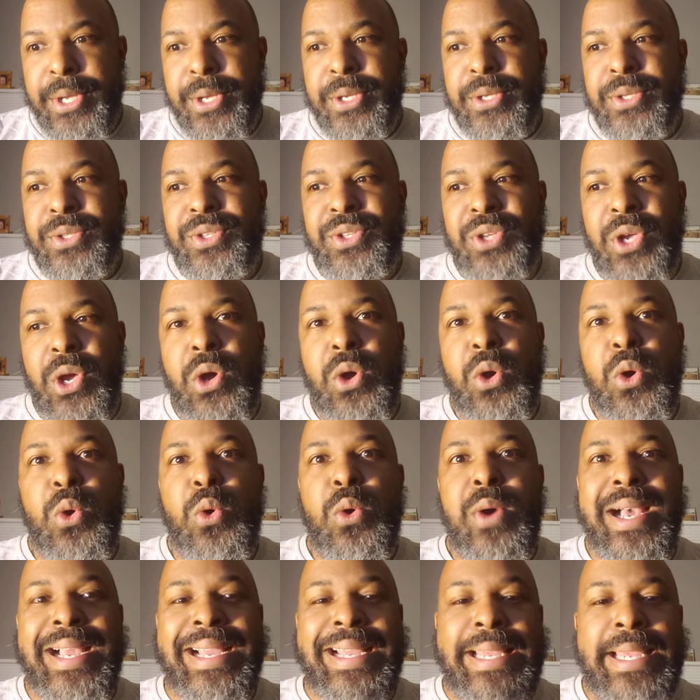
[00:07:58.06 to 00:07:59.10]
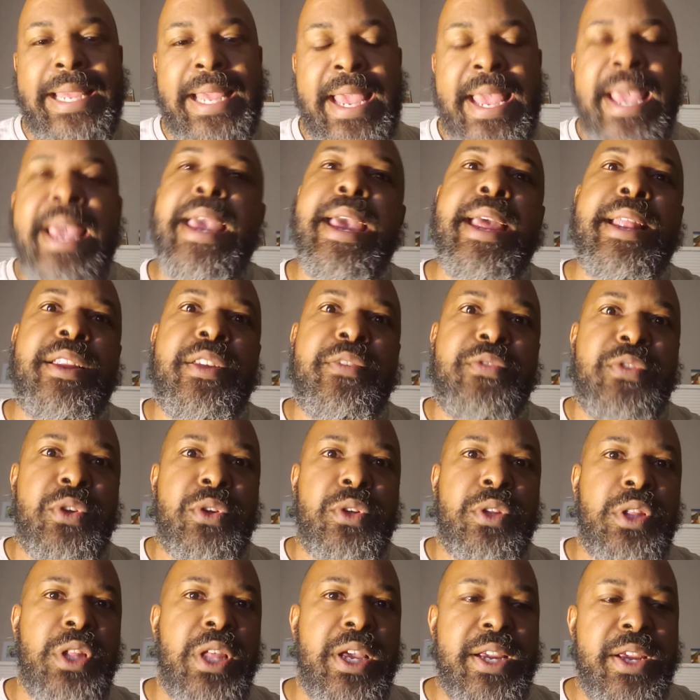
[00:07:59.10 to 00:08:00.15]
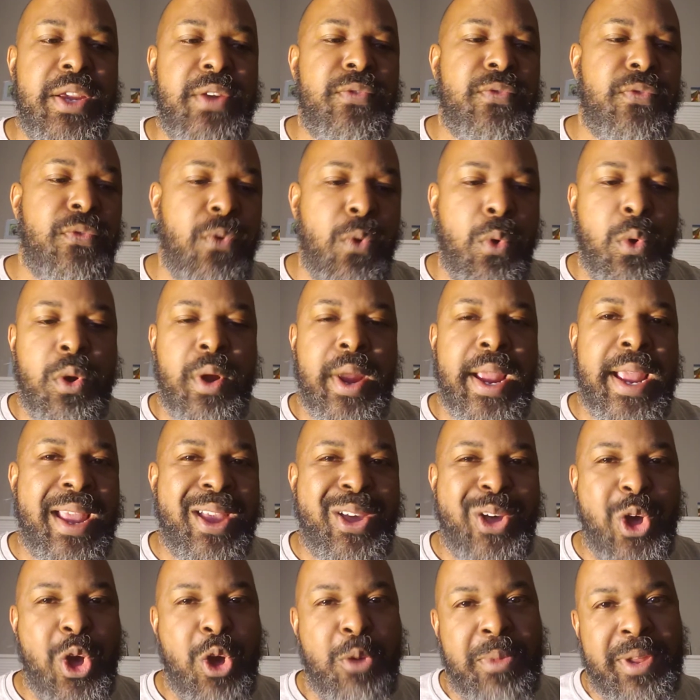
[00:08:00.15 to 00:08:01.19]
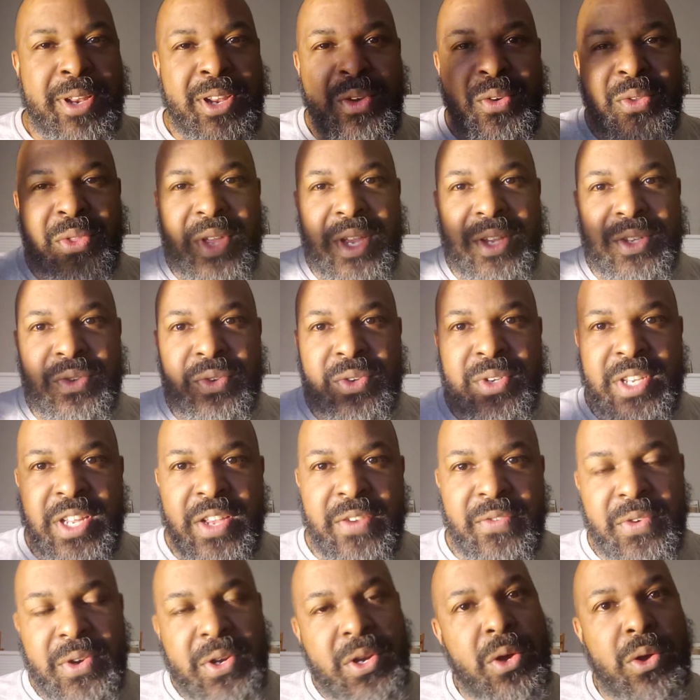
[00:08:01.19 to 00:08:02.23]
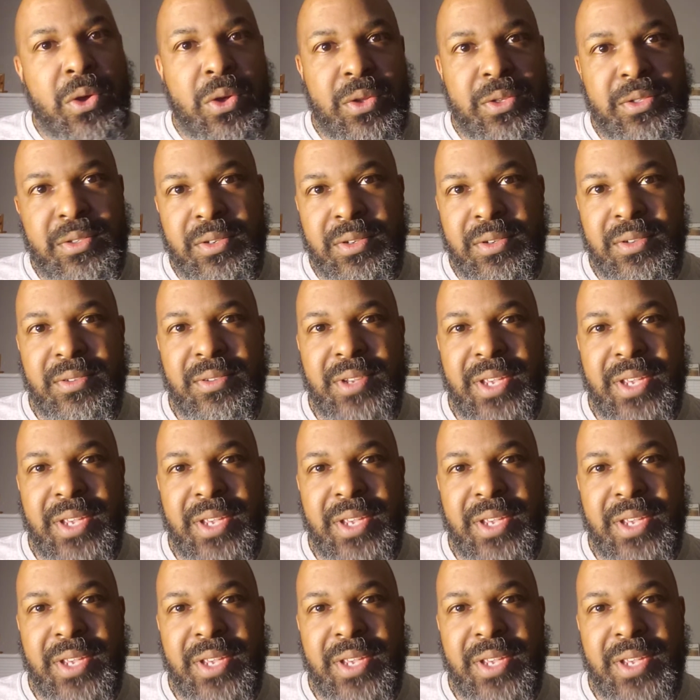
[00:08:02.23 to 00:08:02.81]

So again, if you're looking for a home, I know things are difficult.